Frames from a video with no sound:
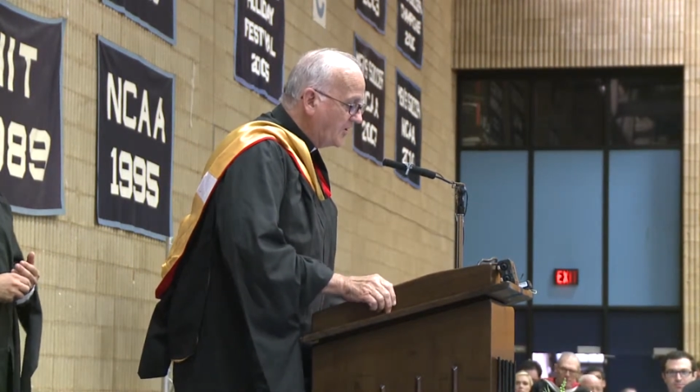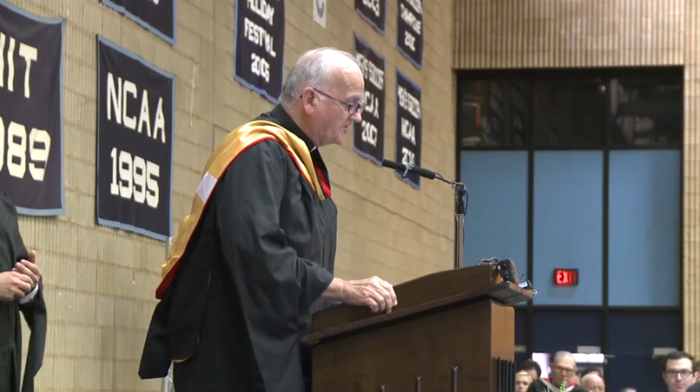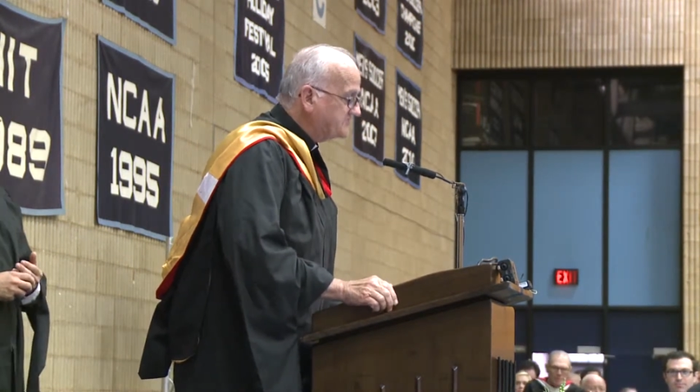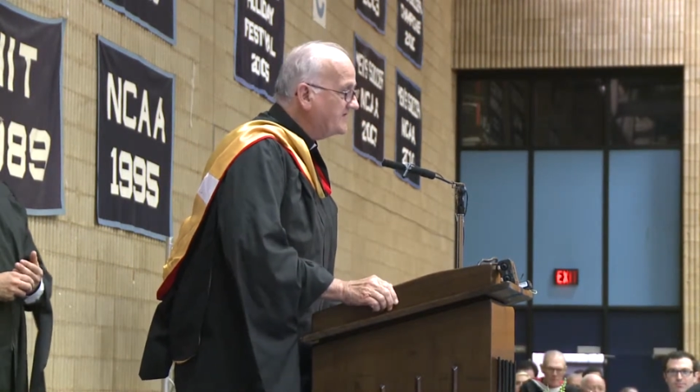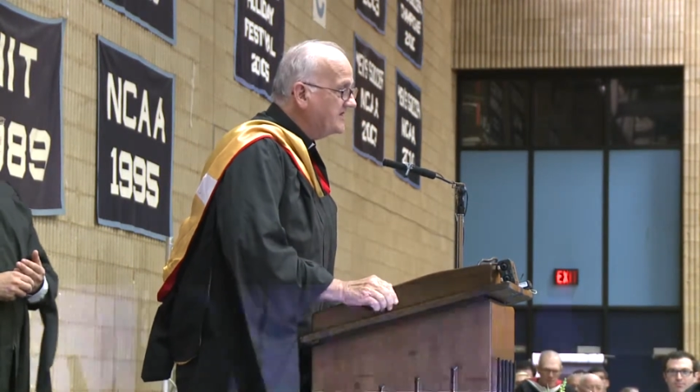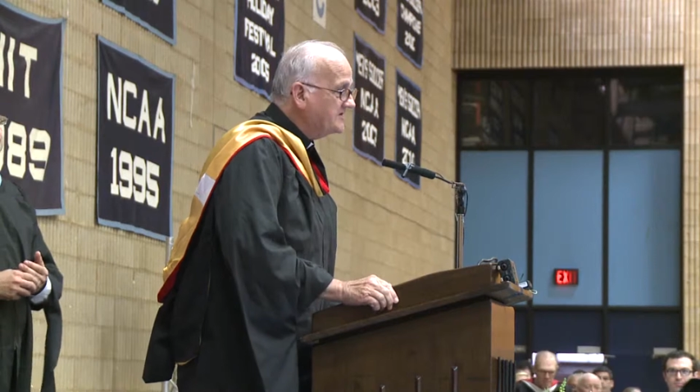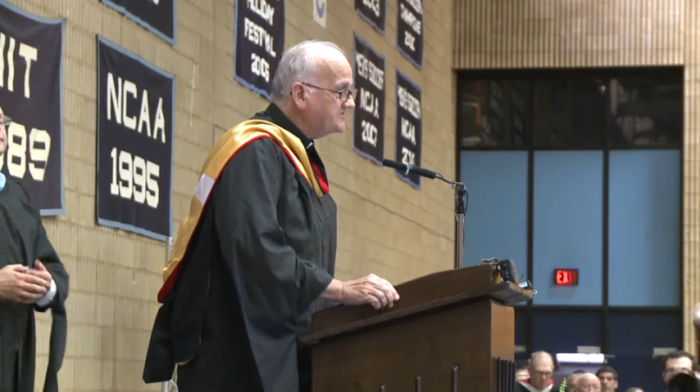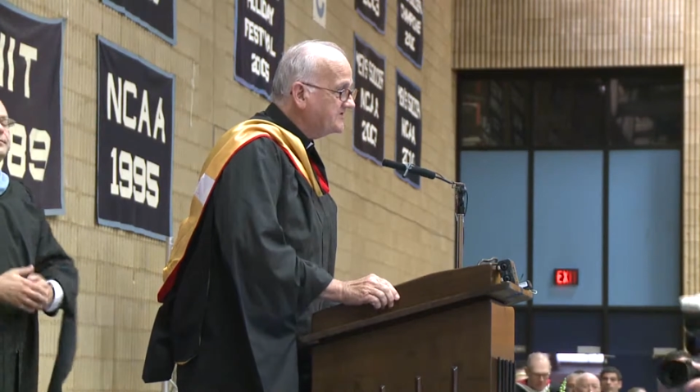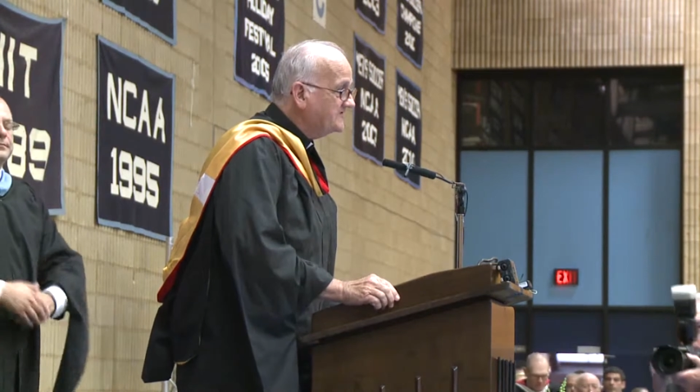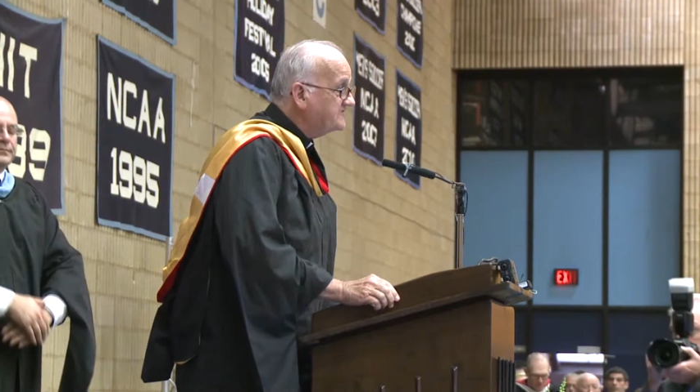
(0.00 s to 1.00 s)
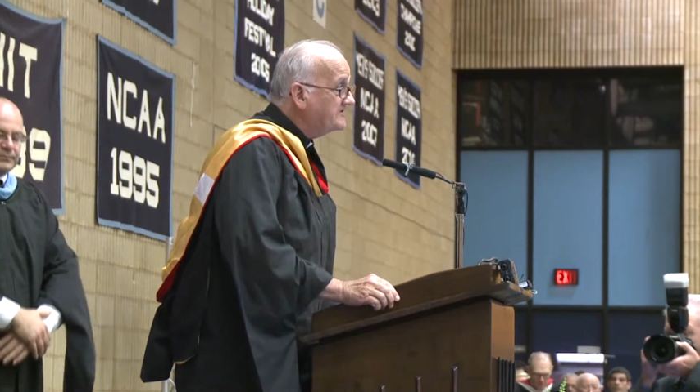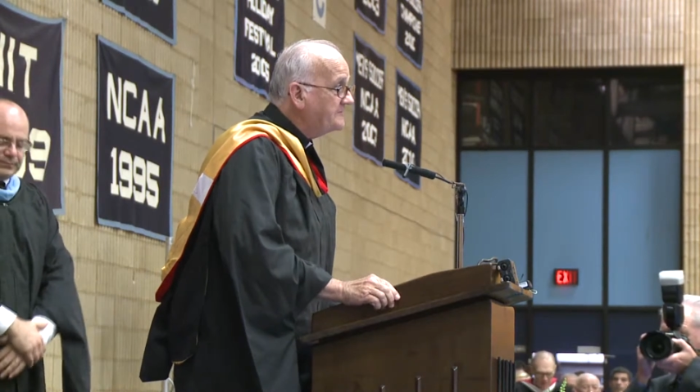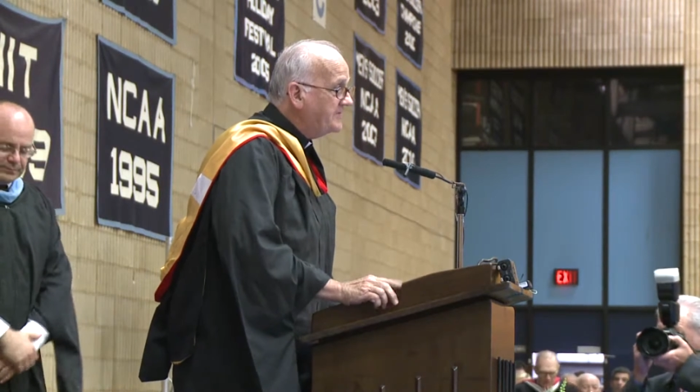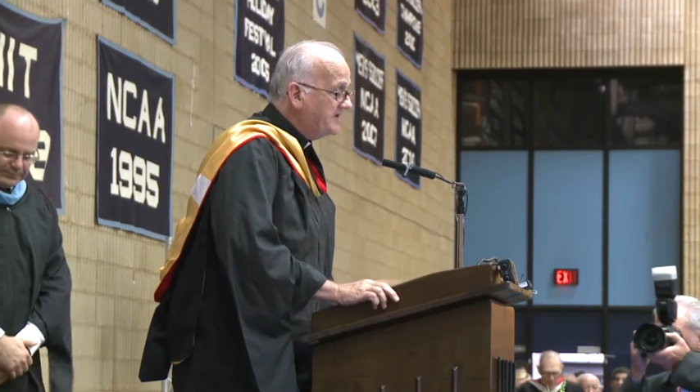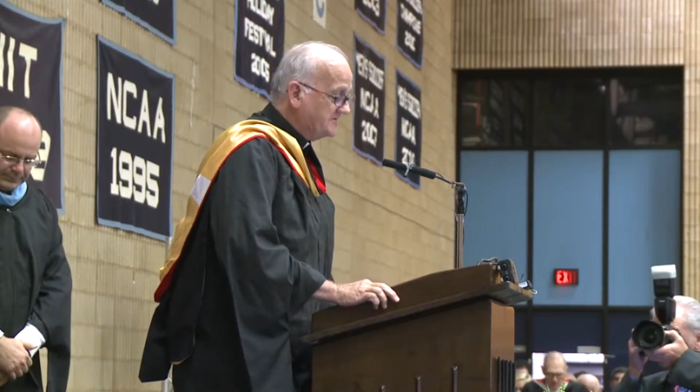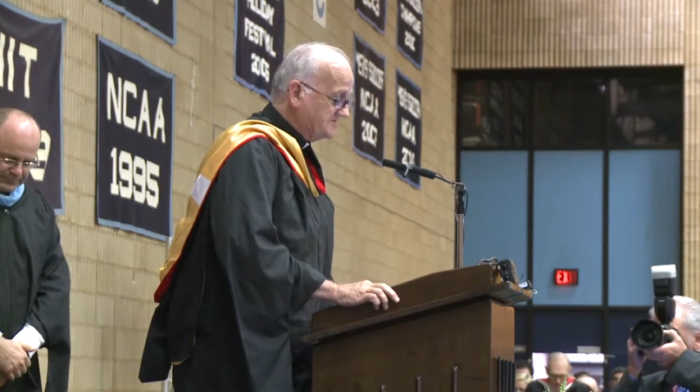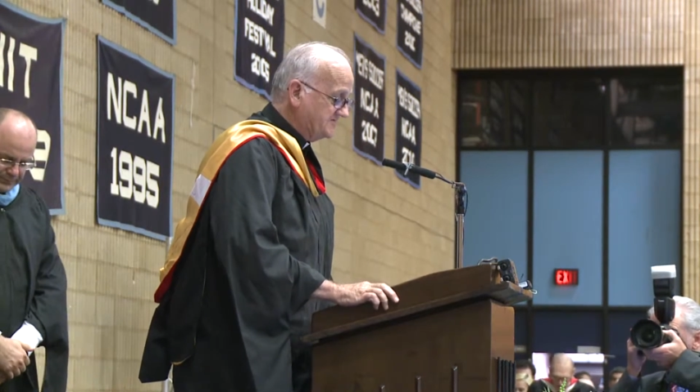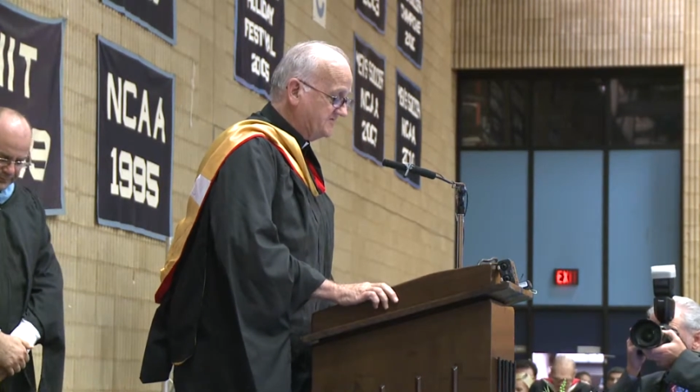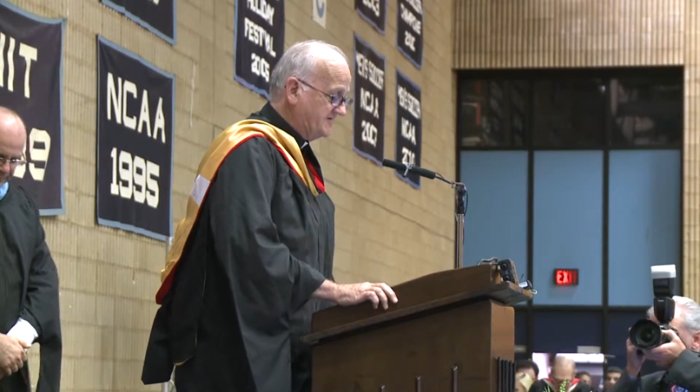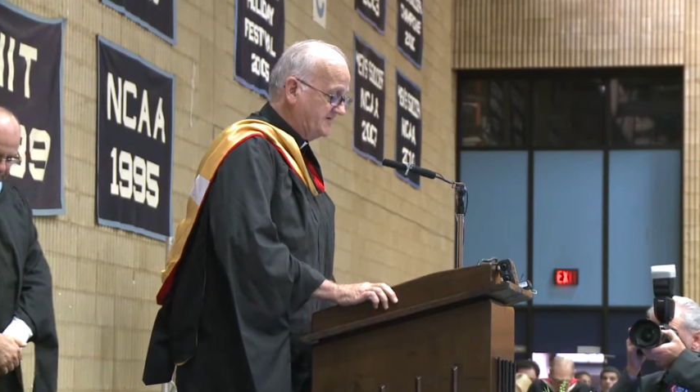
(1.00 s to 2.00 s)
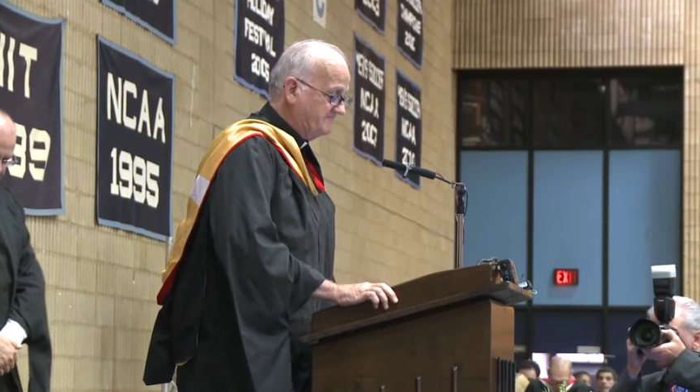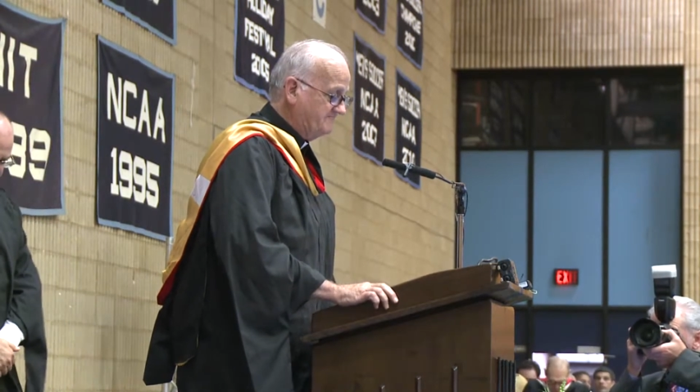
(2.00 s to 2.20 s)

Paul's letter to the Philippians.